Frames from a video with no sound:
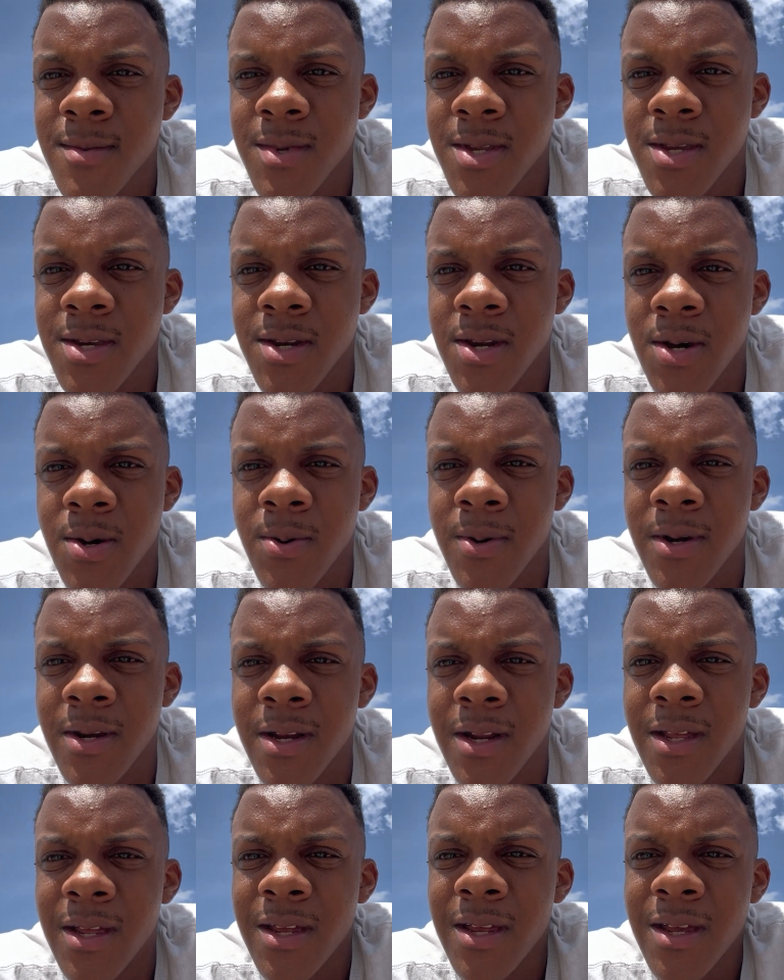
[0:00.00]
You know, we're
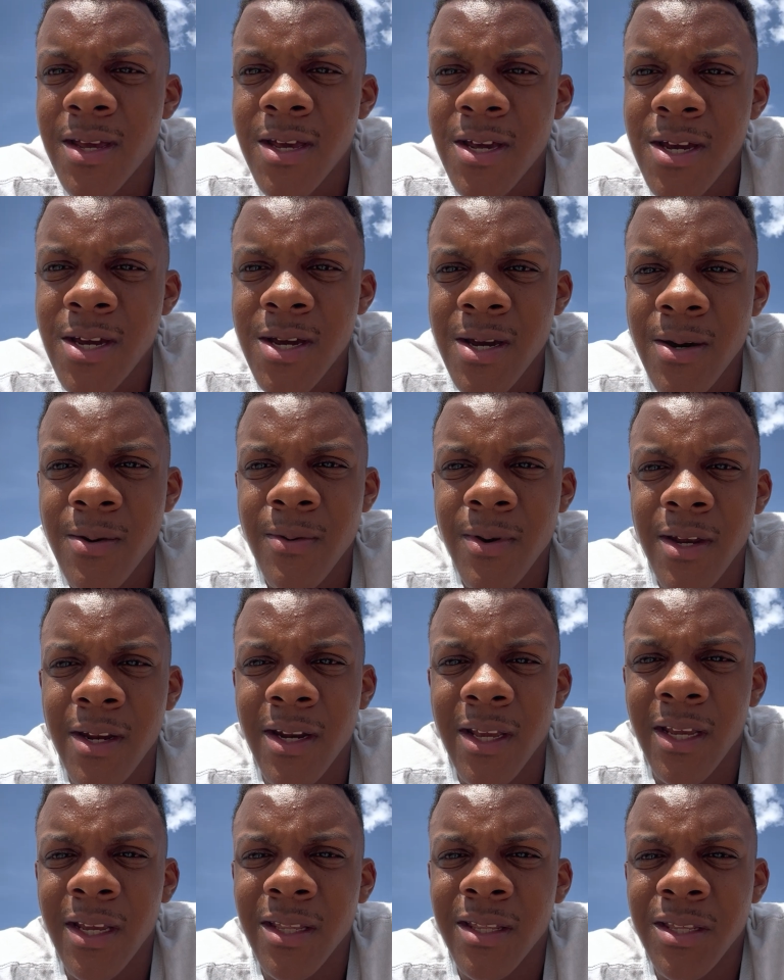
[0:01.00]

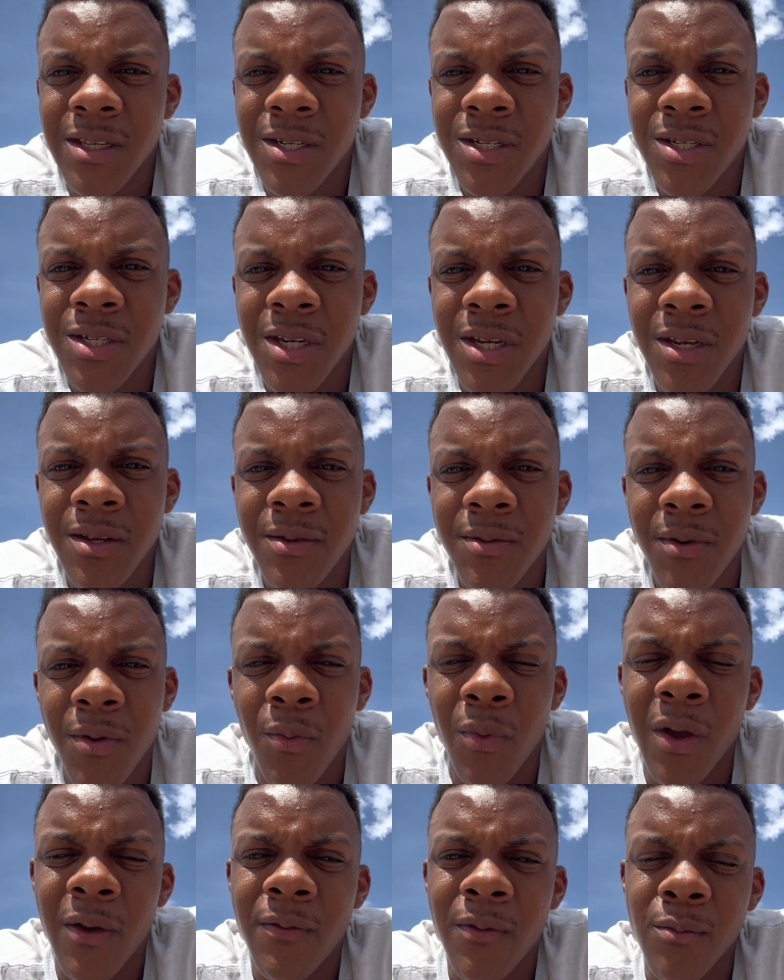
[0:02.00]
gonna get this shit
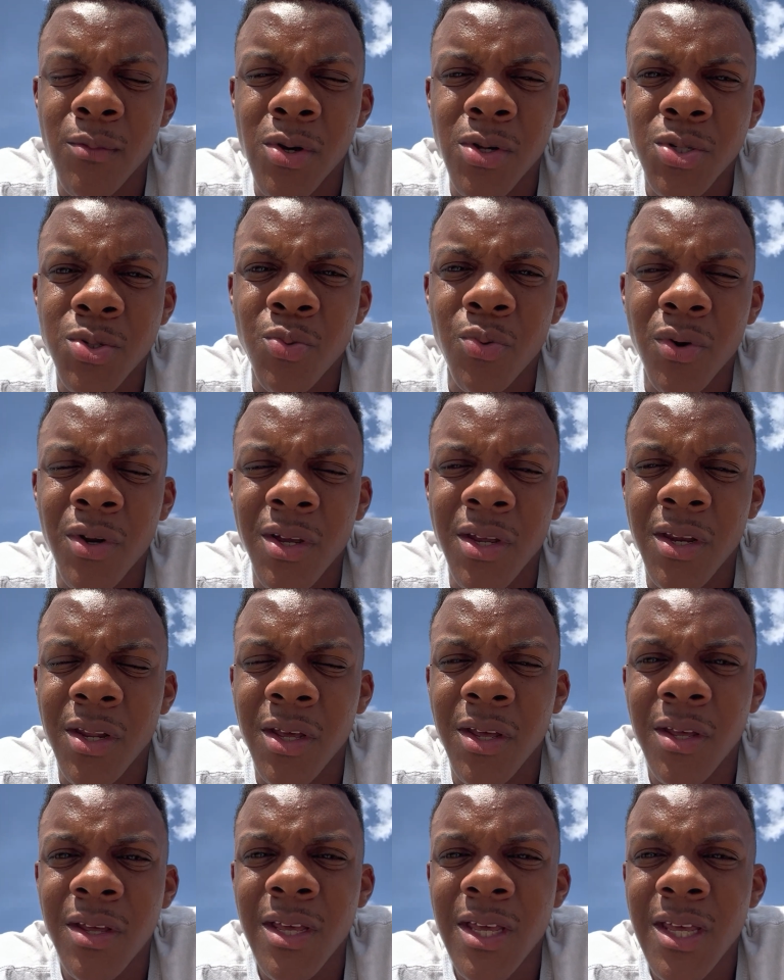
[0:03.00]
away from us. We're
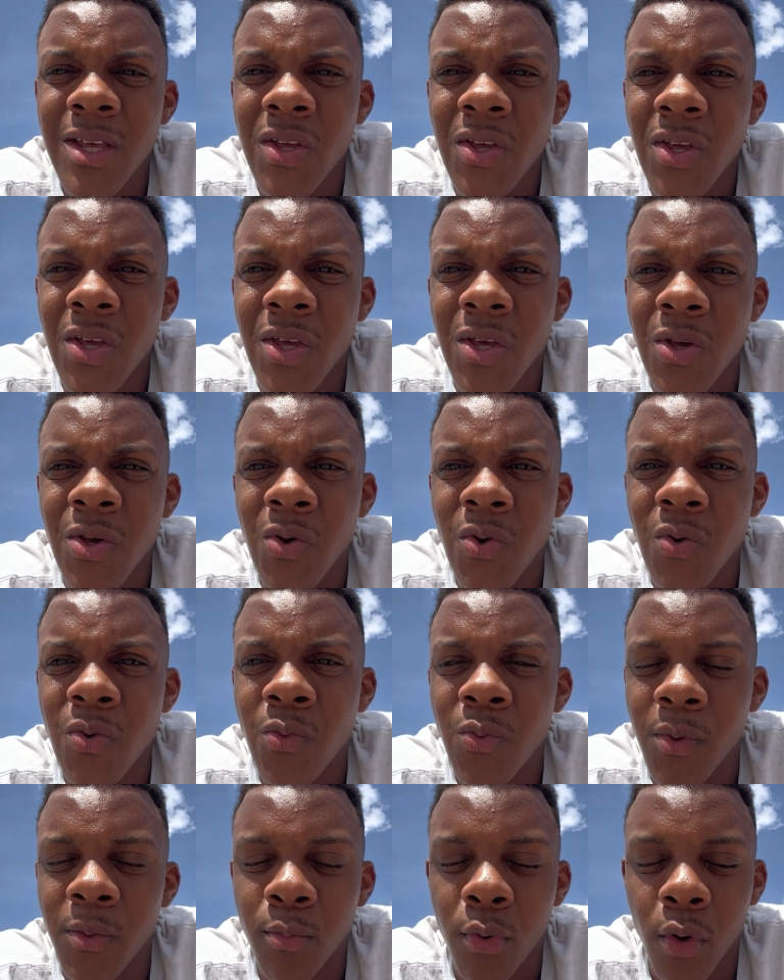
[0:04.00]
gonna heal.
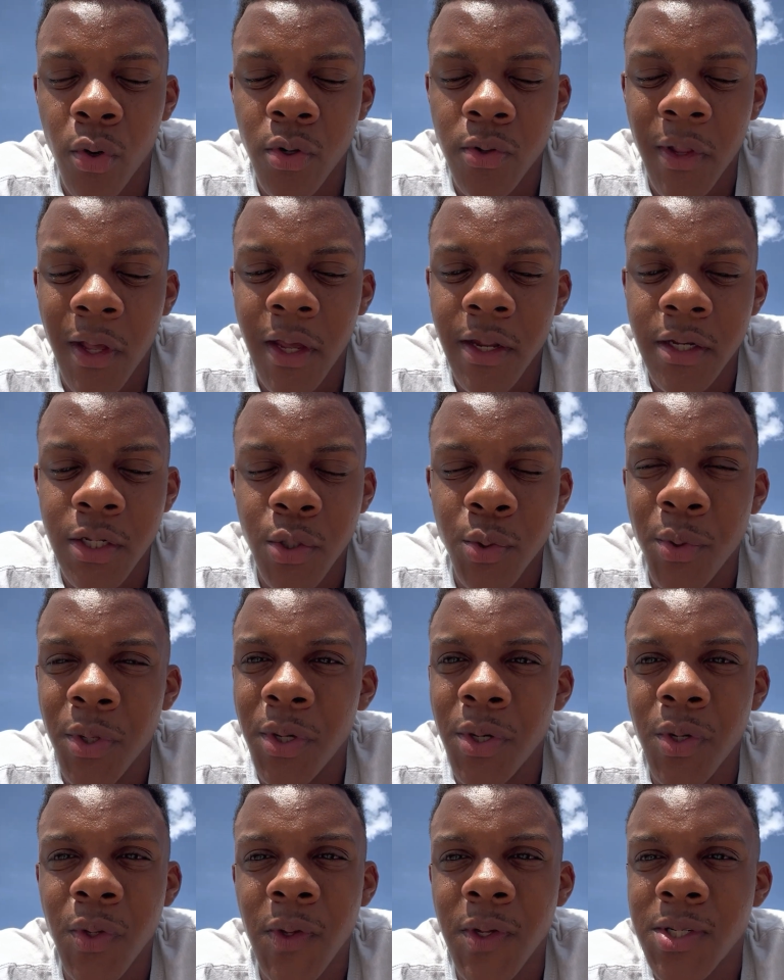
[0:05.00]
With borderline, you
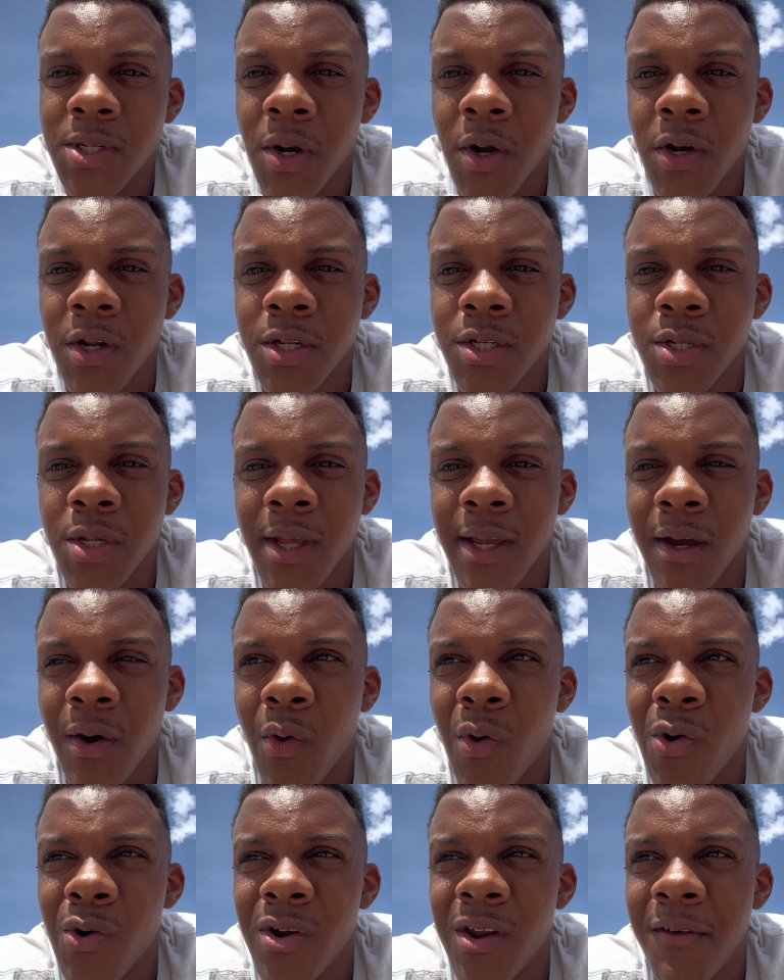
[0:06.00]
literally turn into like a
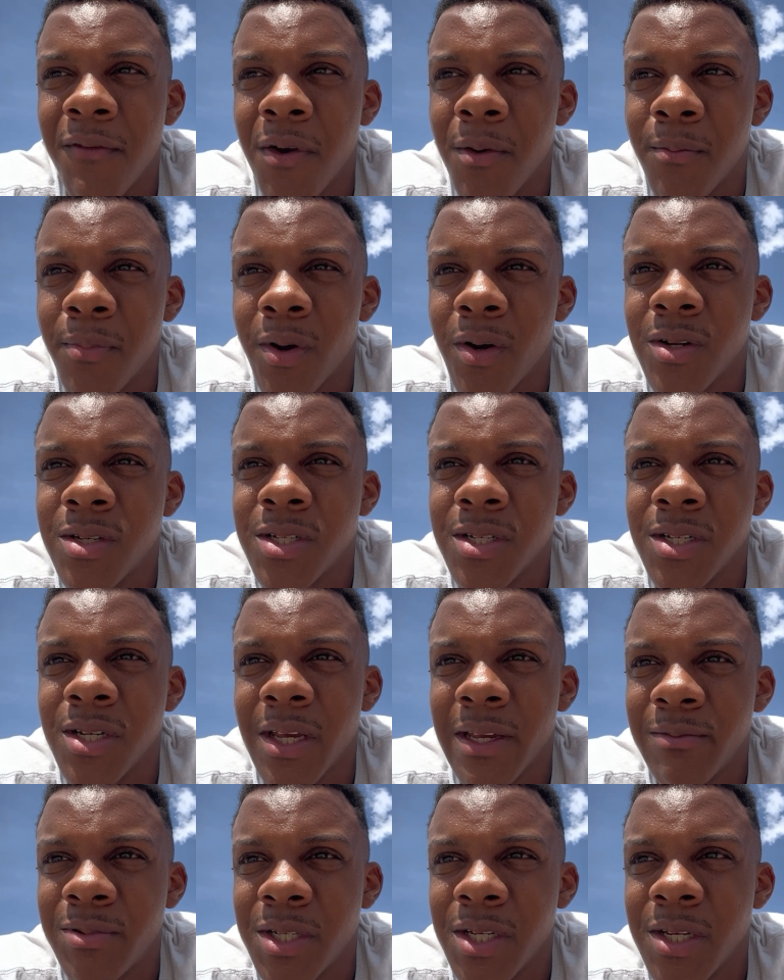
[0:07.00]
whole different person
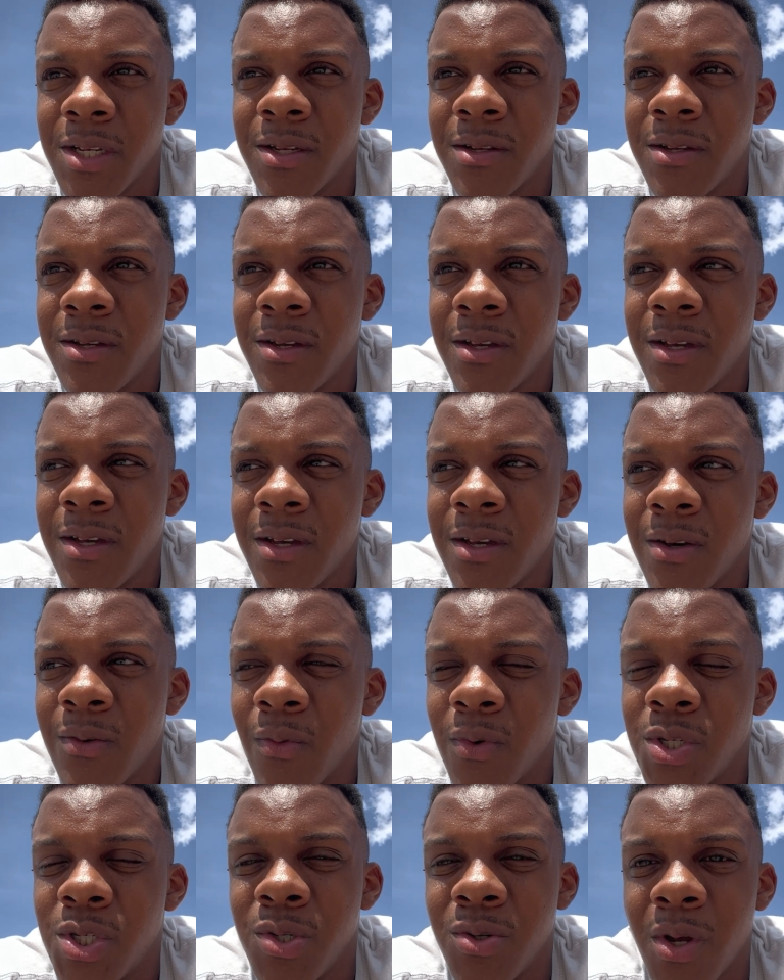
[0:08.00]
type shit
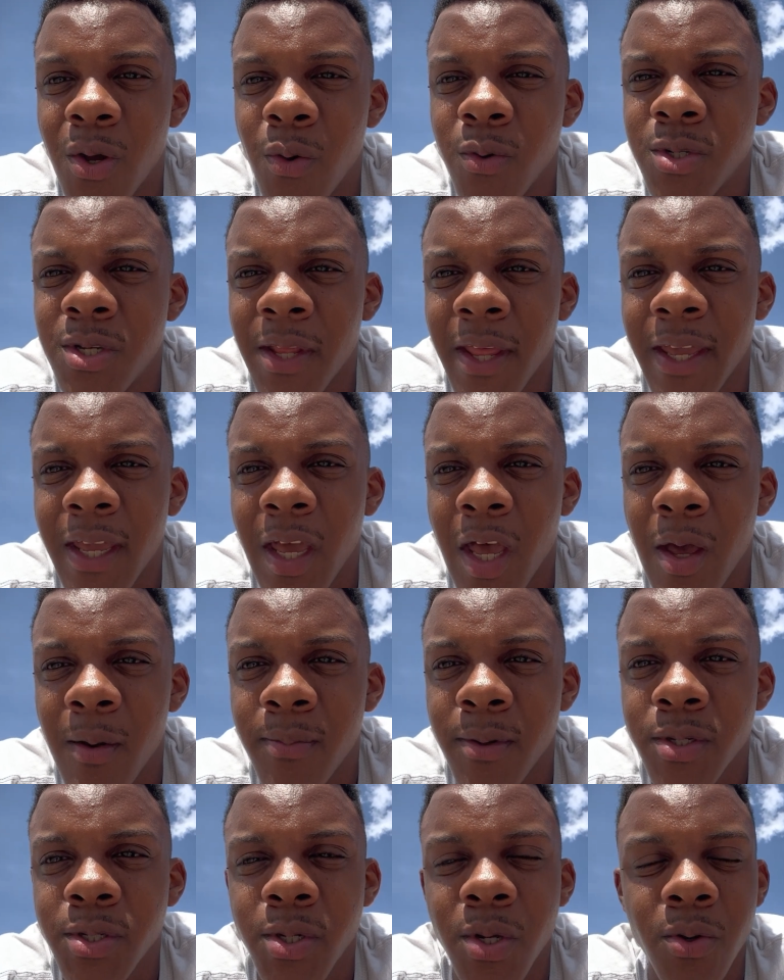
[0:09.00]
once you go into like an
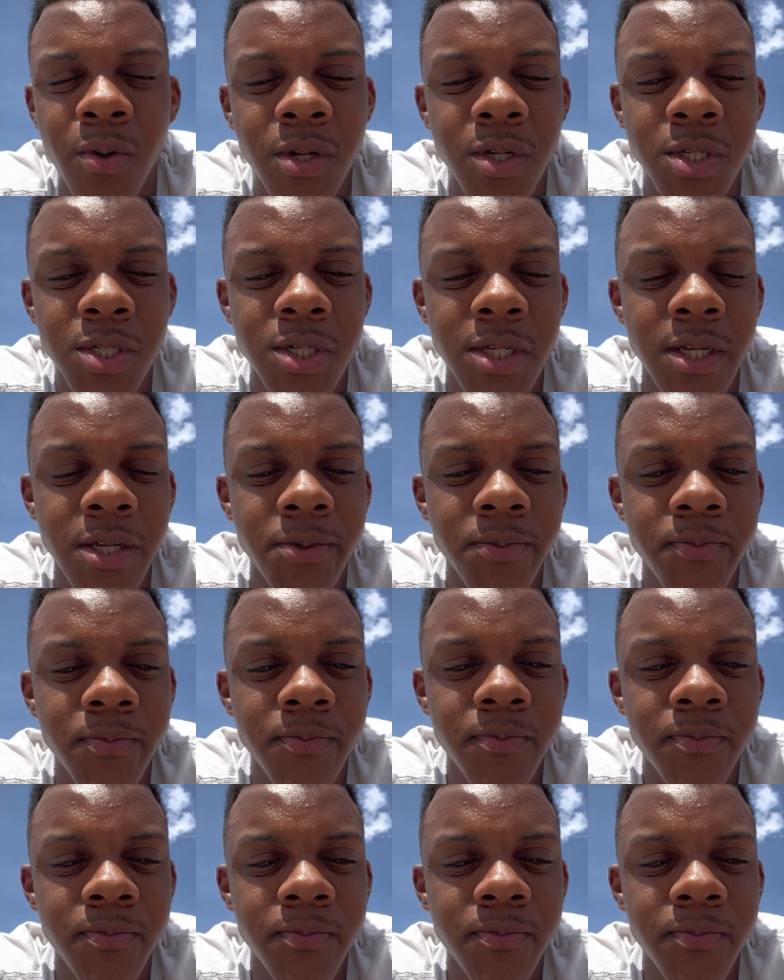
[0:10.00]
episode and shit.